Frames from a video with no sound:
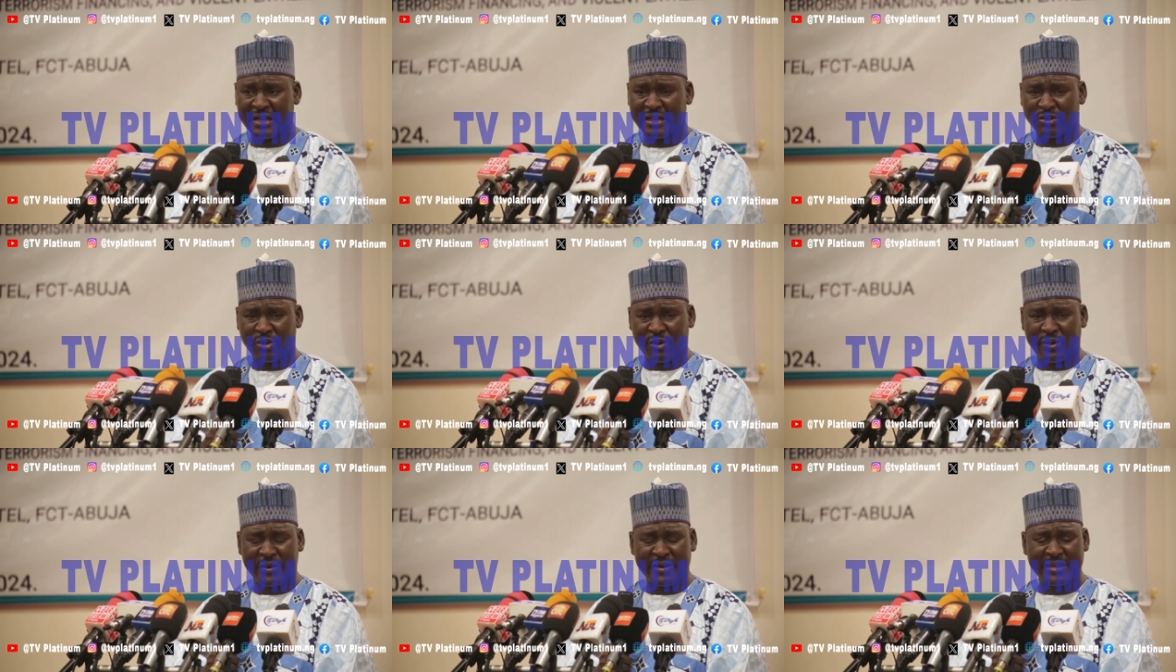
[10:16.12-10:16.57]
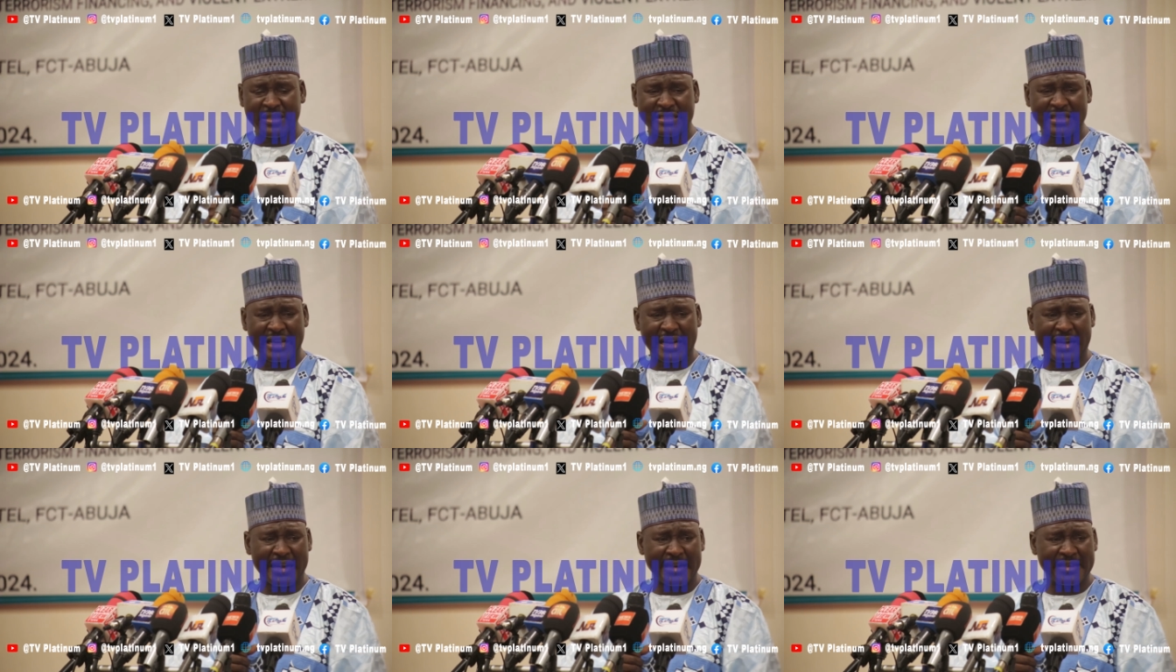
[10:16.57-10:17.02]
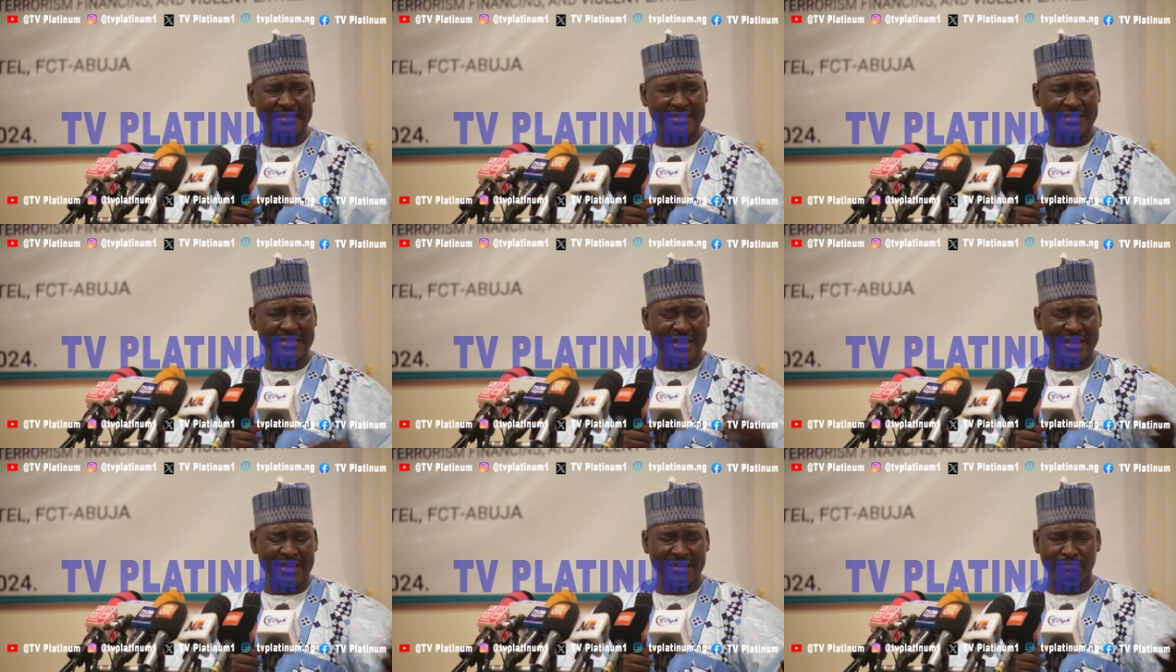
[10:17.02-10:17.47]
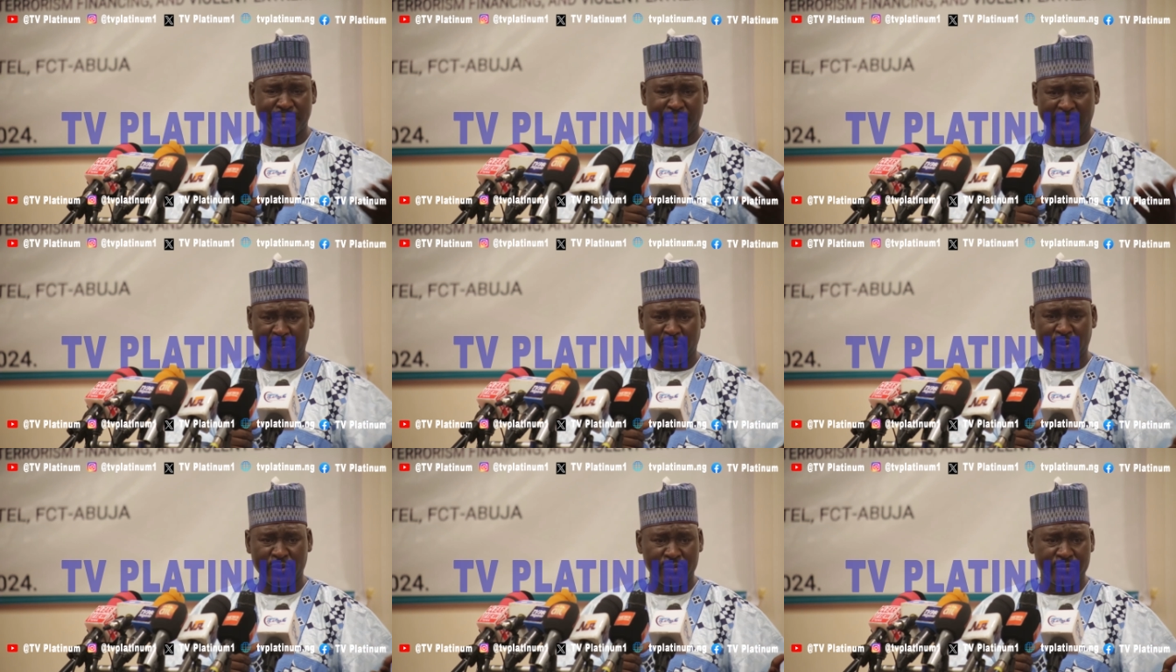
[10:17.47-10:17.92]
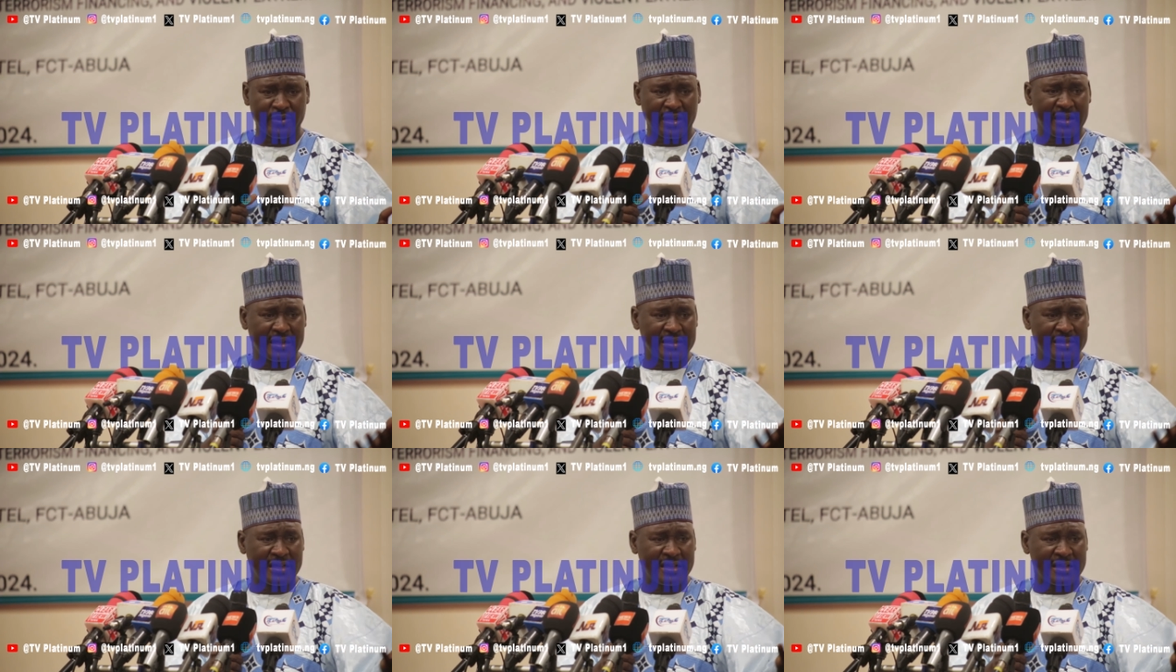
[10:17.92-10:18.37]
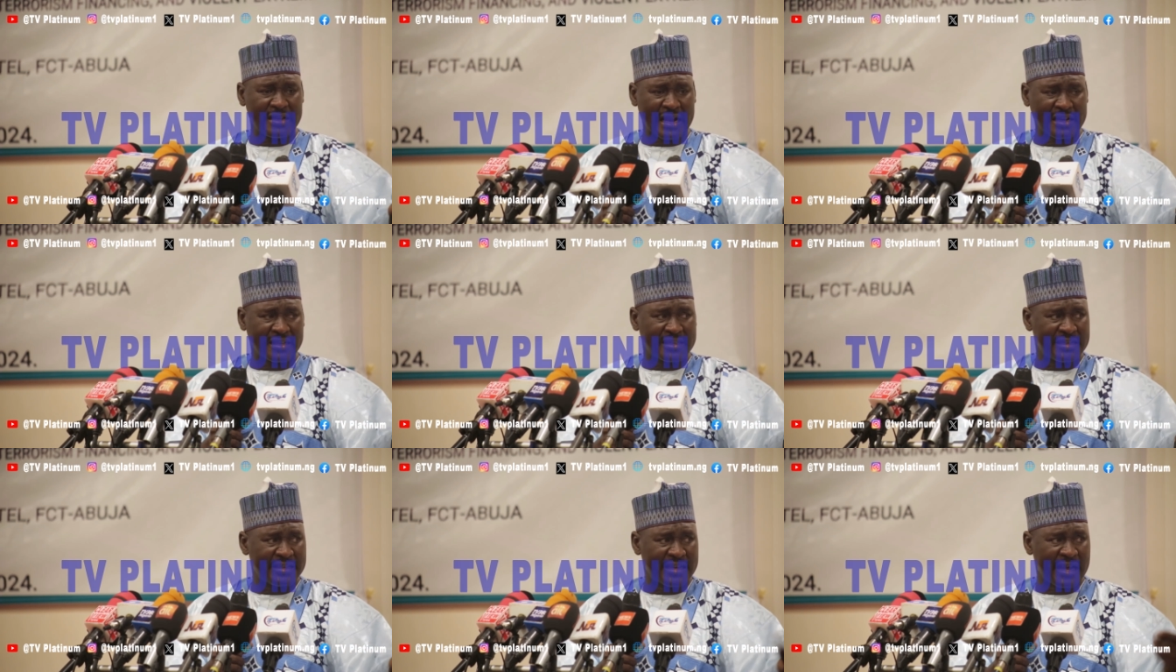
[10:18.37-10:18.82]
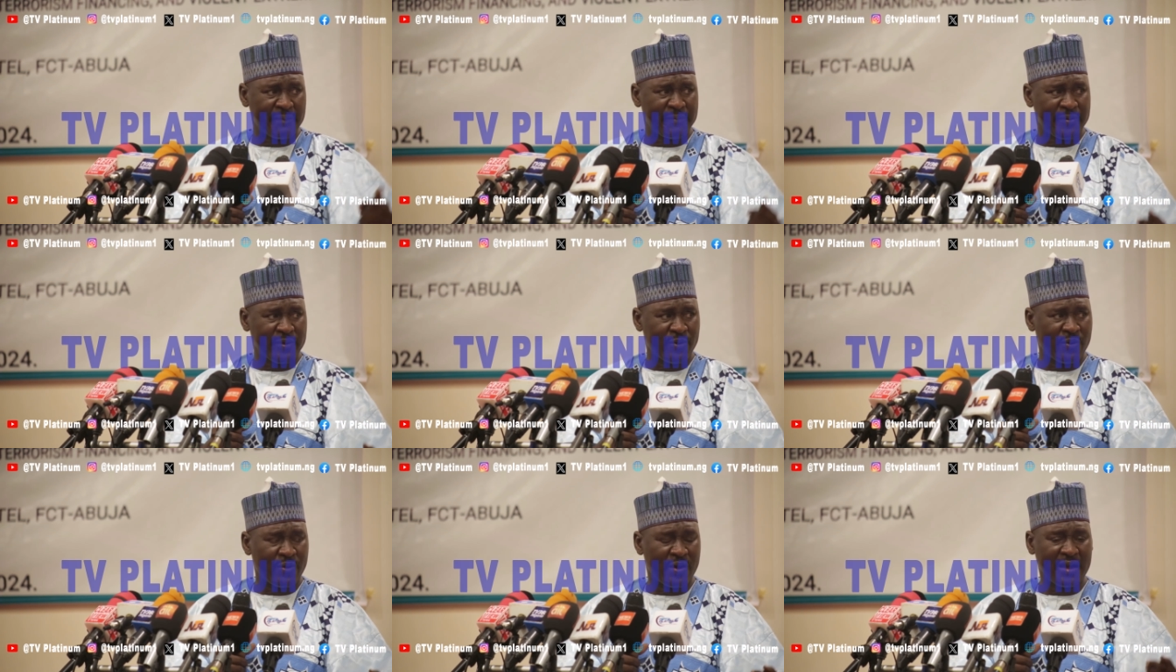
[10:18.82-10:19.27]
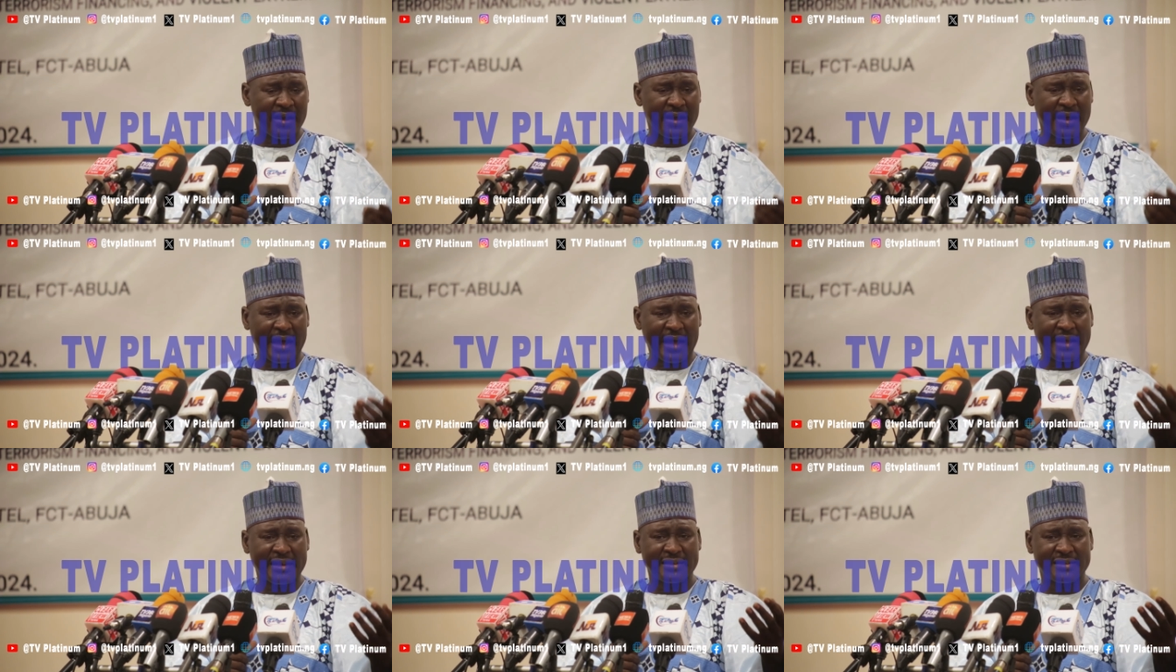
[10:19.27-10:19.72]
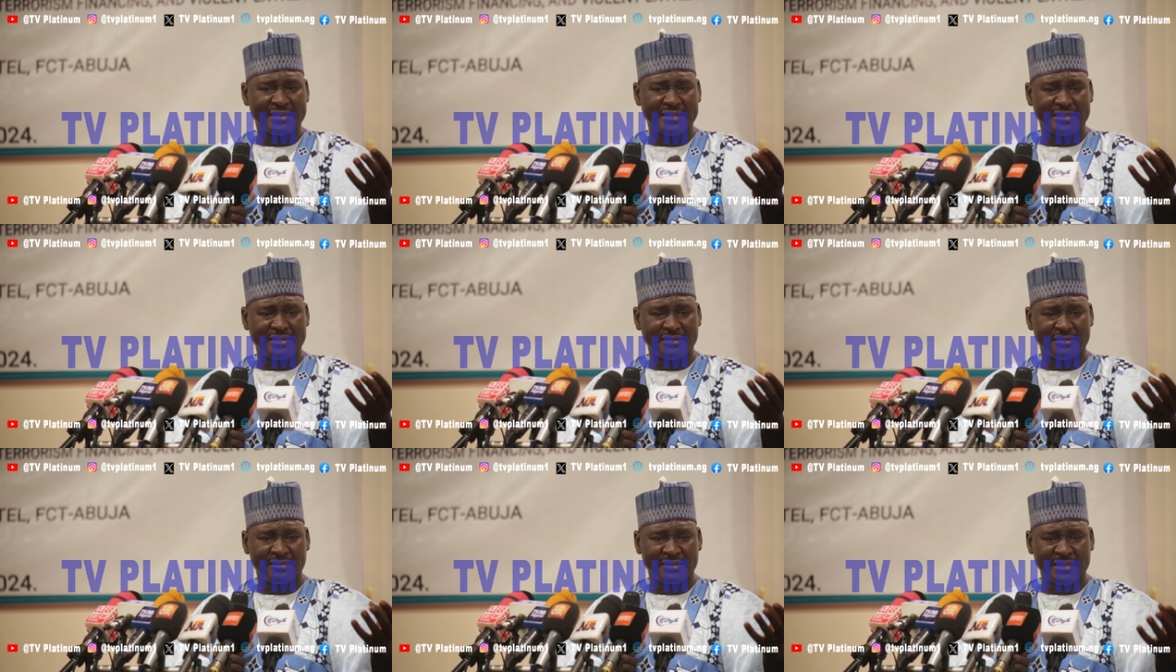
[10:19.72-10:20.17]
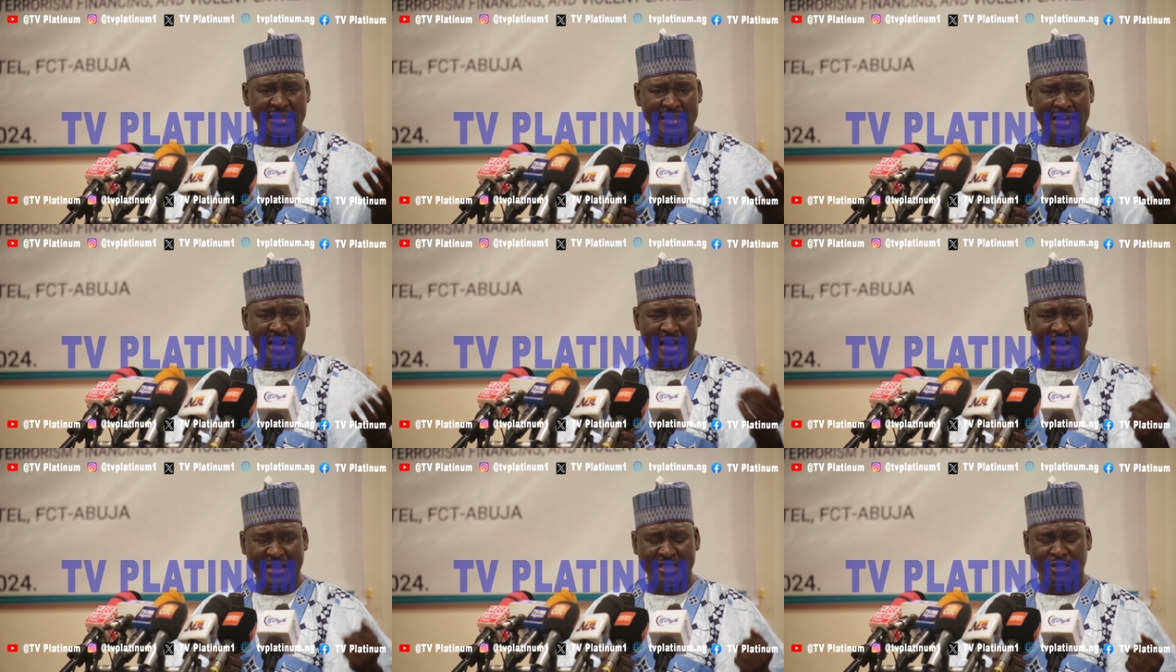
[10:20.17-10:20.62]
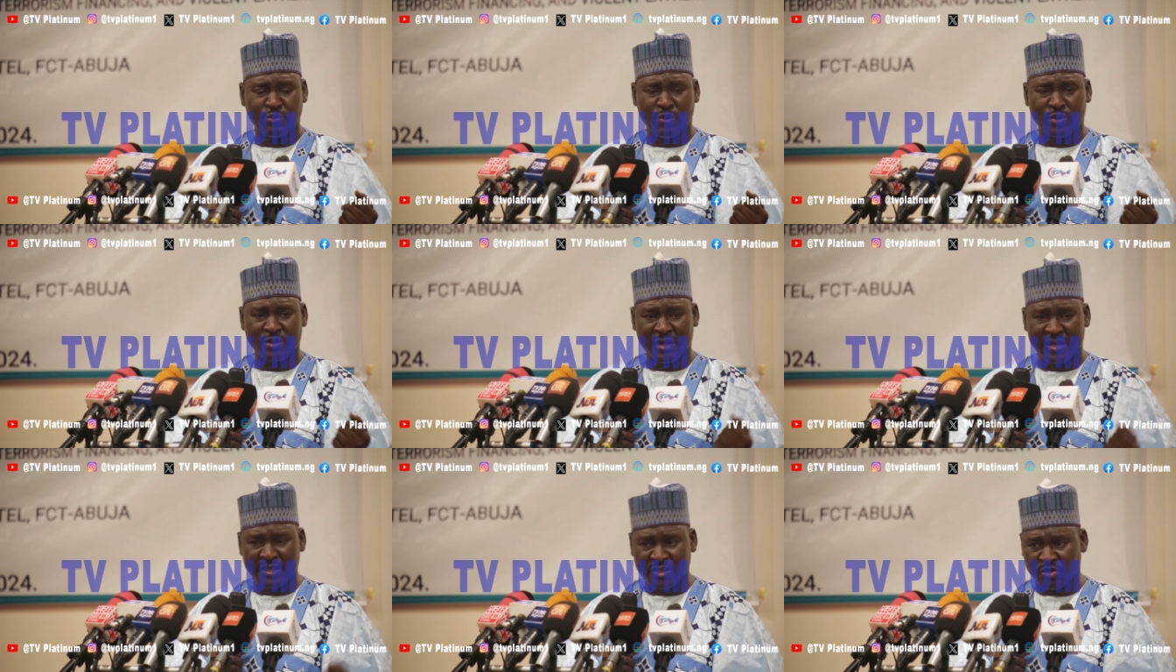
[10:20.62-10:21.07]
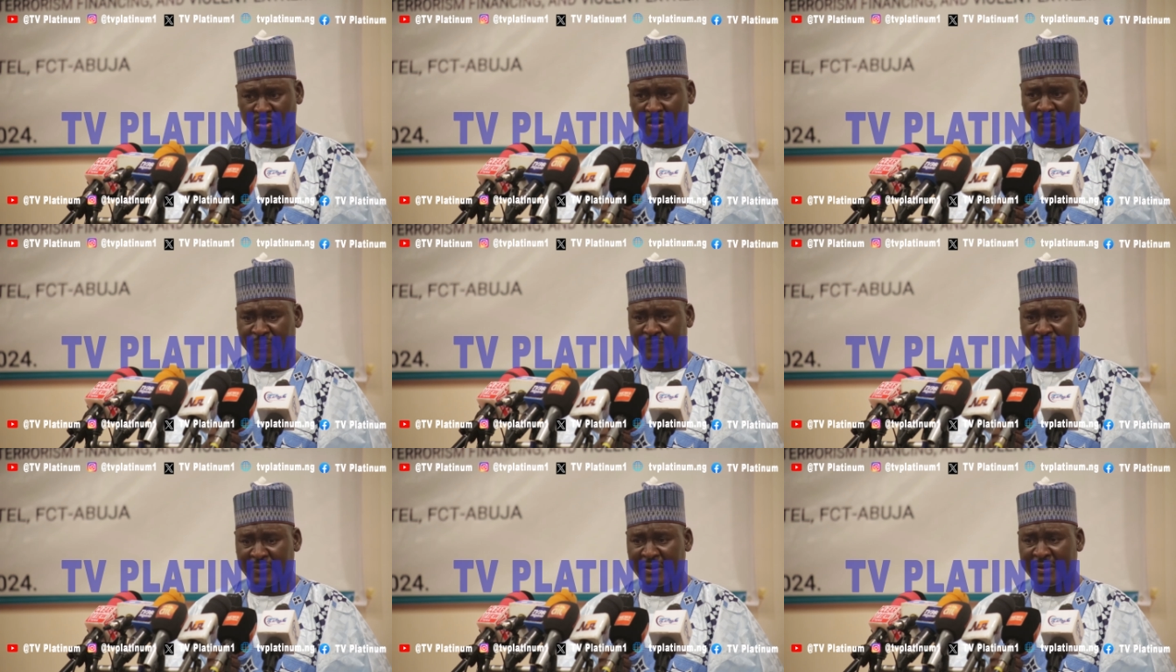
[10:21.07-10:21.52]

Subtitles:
Terrorists are selling people. They kidnap you and they ask for ransom.